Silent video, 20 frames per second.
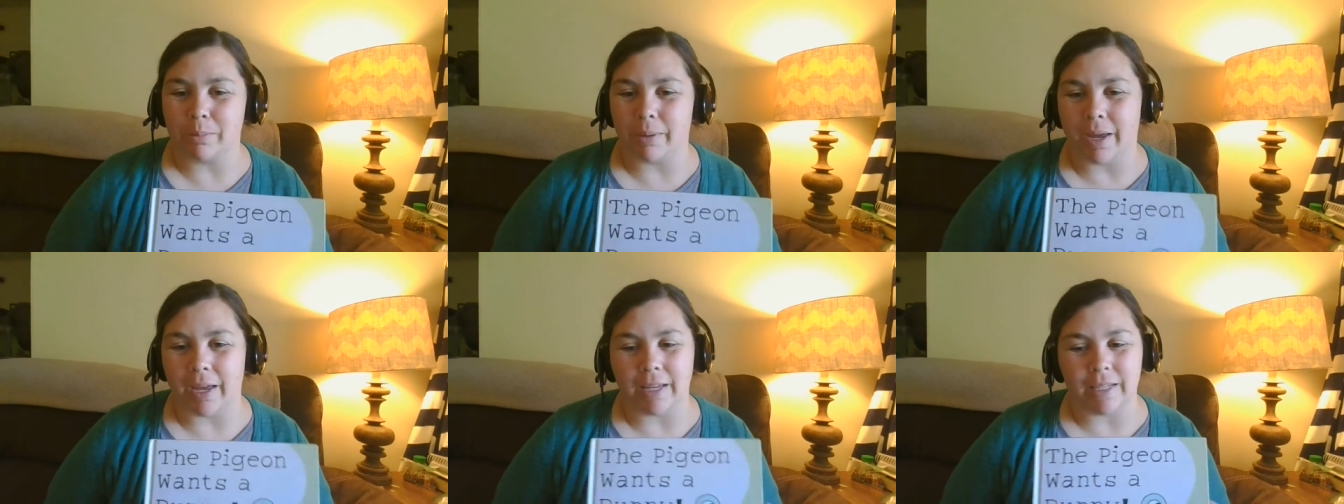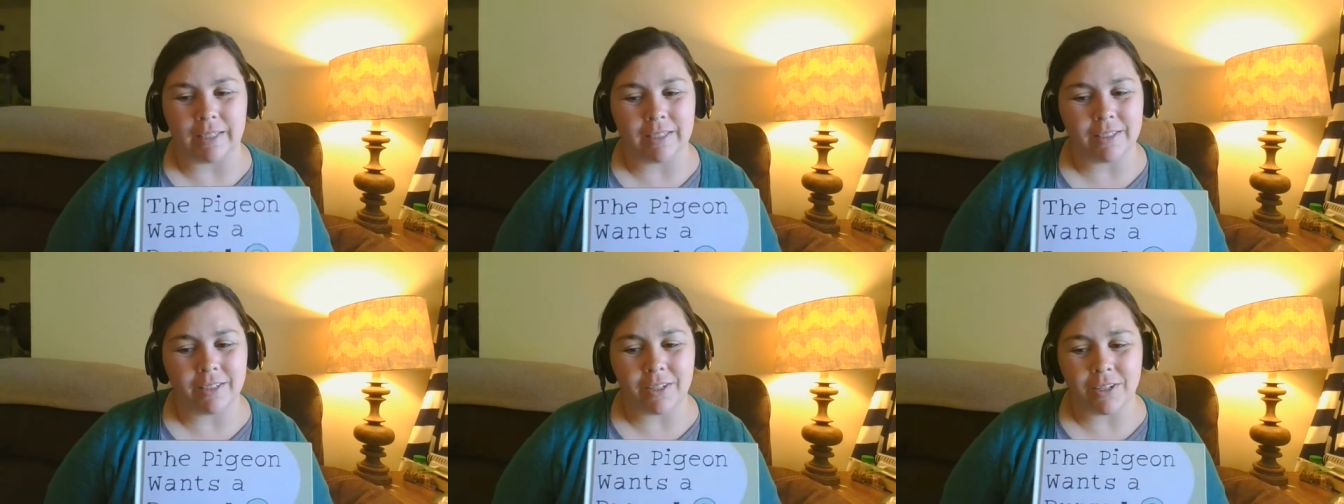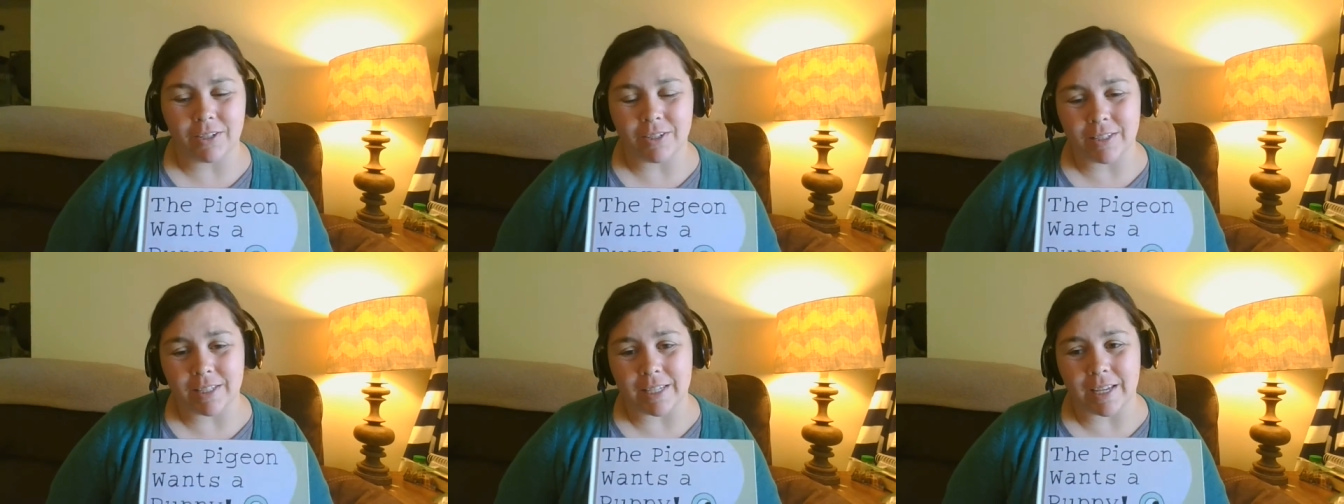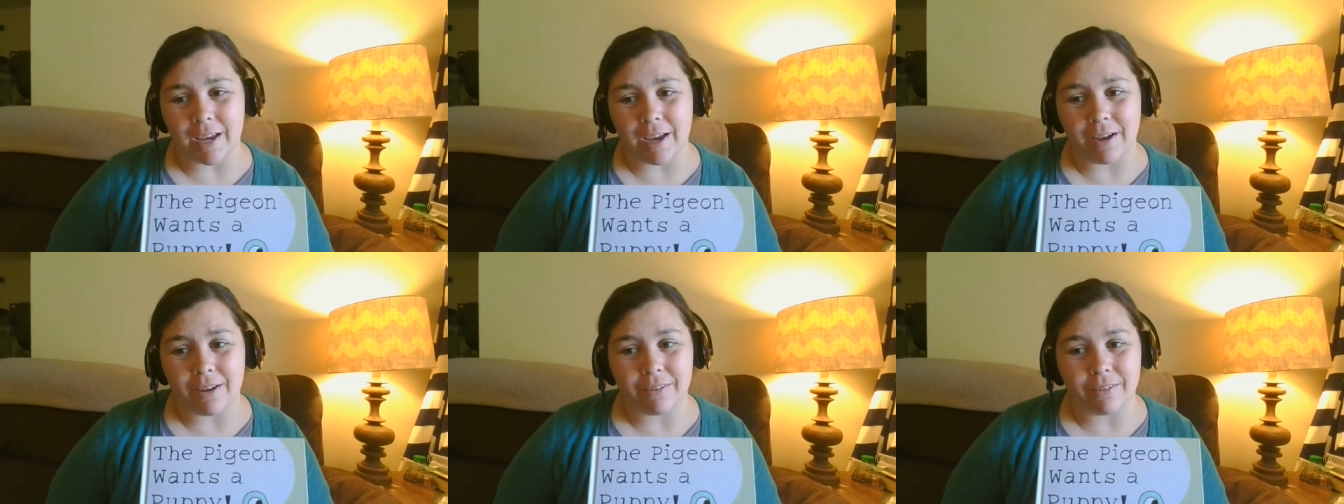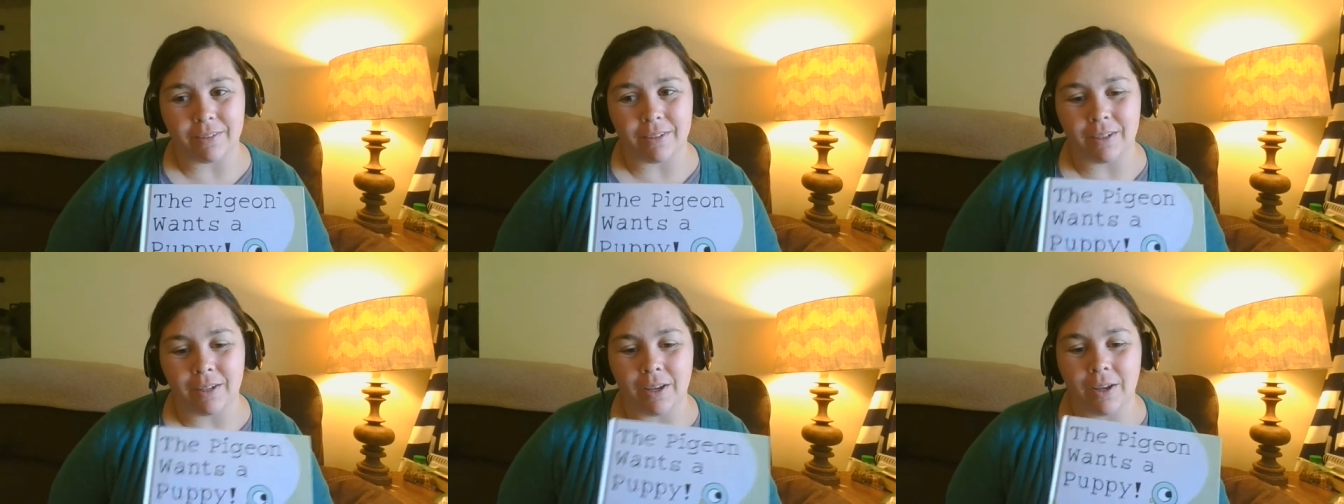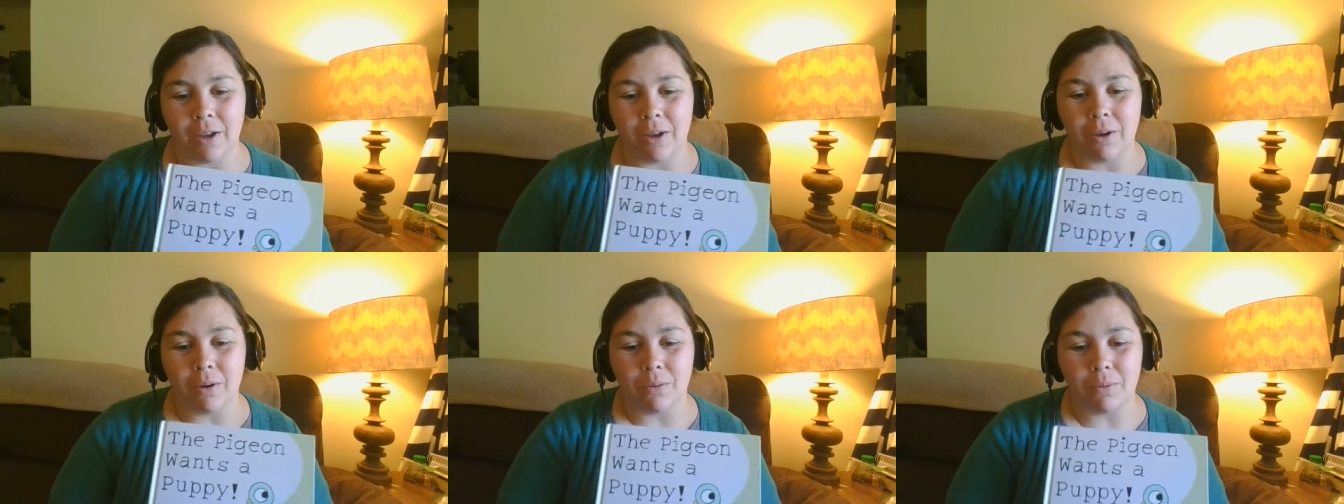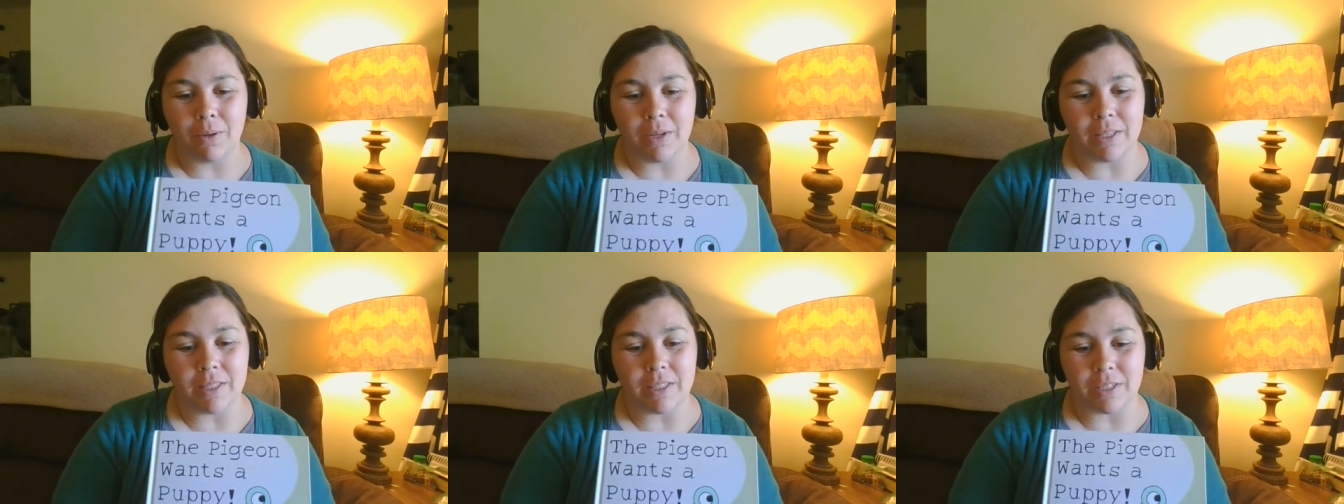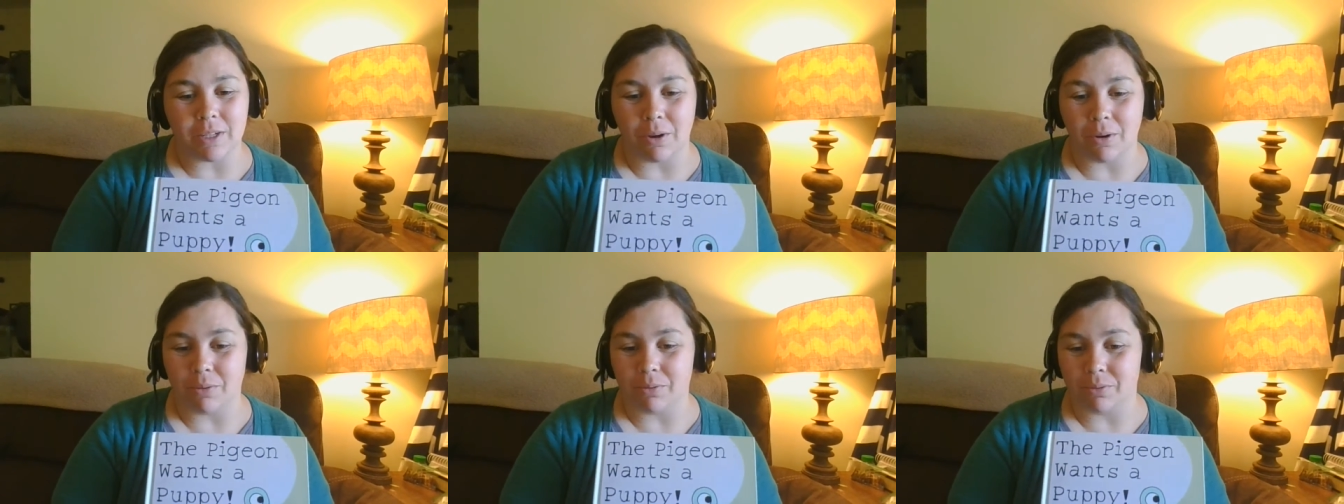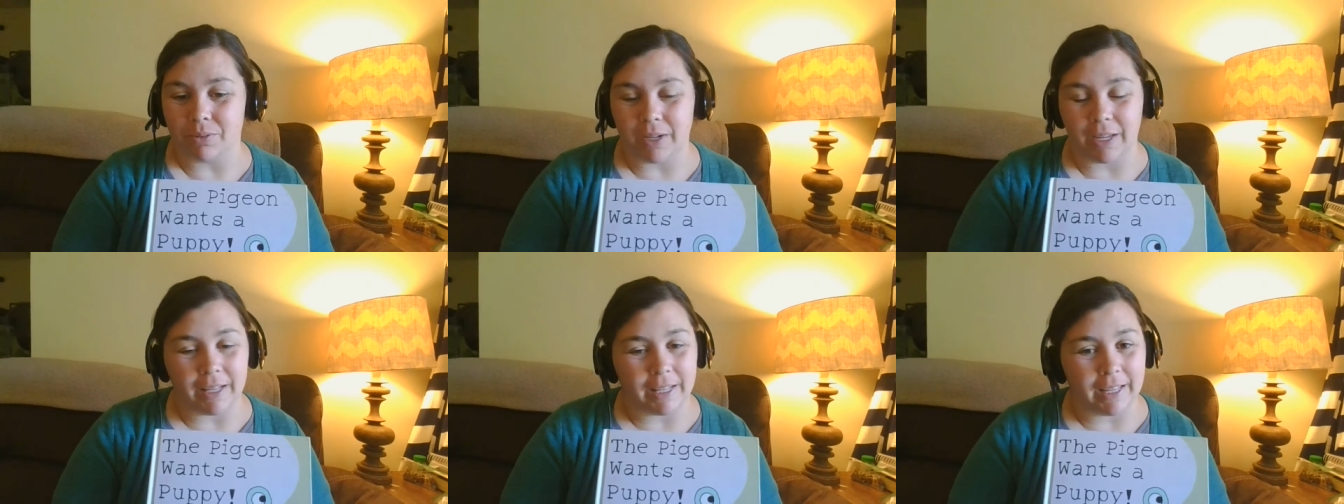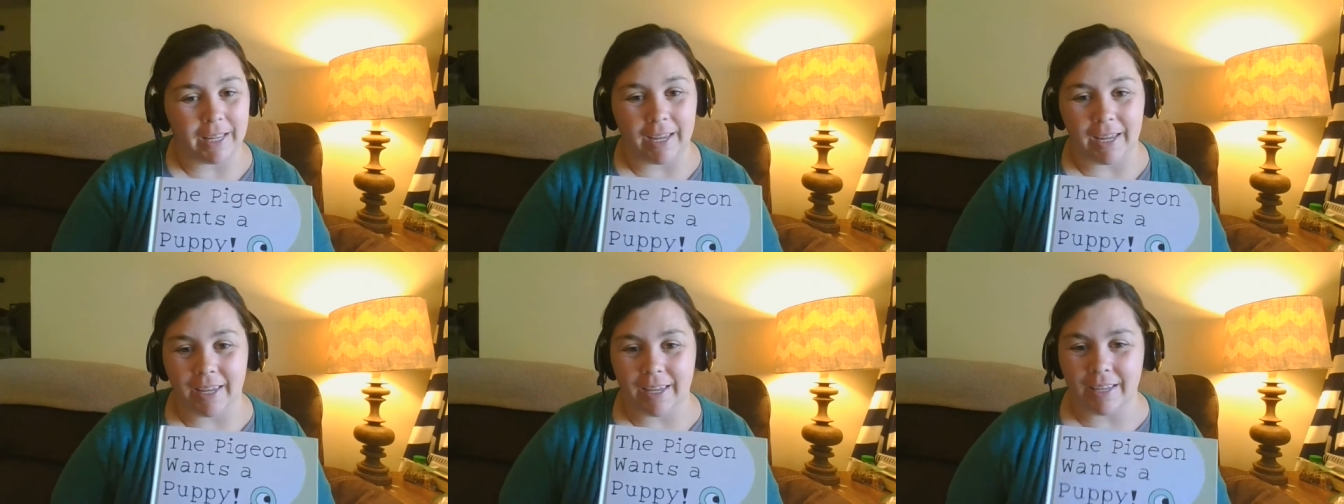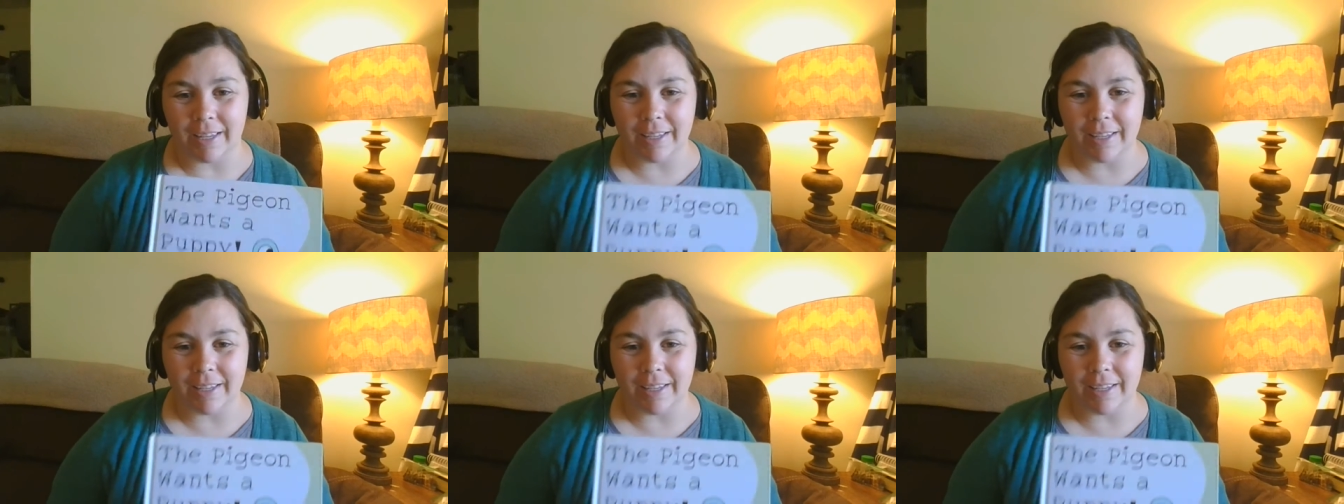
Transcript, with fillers: but turns out we don't really.